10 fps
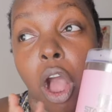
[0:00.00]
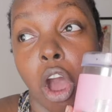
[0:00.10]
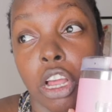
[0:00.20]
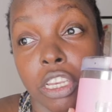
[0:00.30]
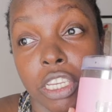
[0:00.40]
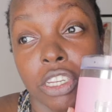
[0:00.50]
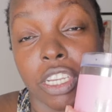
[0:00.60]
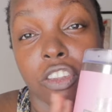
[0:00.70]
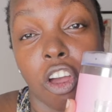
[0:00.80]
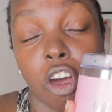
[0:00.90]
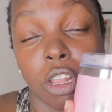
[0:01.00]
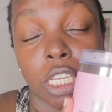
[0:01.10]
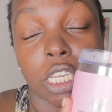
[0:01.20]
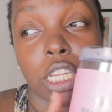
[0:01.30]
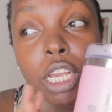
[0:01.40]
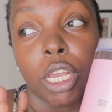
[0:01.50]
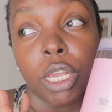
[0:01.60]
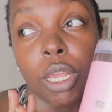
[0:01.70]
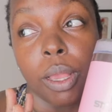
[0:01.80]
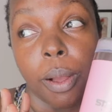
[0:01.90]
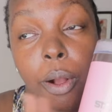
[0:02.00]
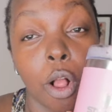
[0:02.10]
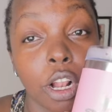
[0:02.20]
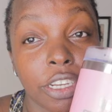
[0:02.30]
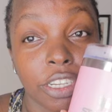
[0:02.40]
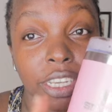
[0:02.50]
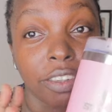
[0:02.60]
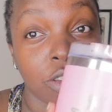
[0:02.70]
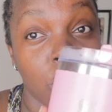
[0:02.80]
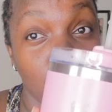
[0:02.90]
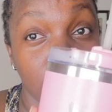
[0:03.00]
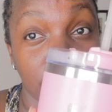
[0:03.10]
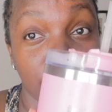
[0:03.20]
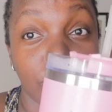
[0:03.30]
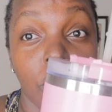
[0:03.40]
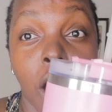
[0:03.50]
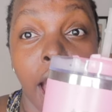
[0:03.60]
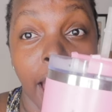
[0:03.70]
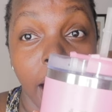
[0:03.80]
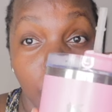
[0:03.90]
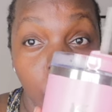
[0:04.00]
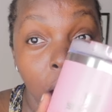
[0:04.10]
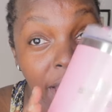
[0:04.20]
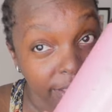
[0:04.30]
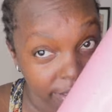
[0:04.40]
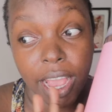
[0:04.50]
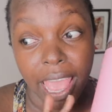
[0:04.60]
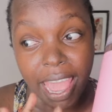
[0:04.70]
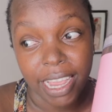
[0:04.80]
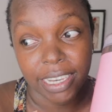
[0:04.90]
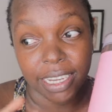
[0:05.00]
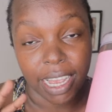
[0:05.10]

Hot drinks hot, right. cold drinks cold for hours. Eight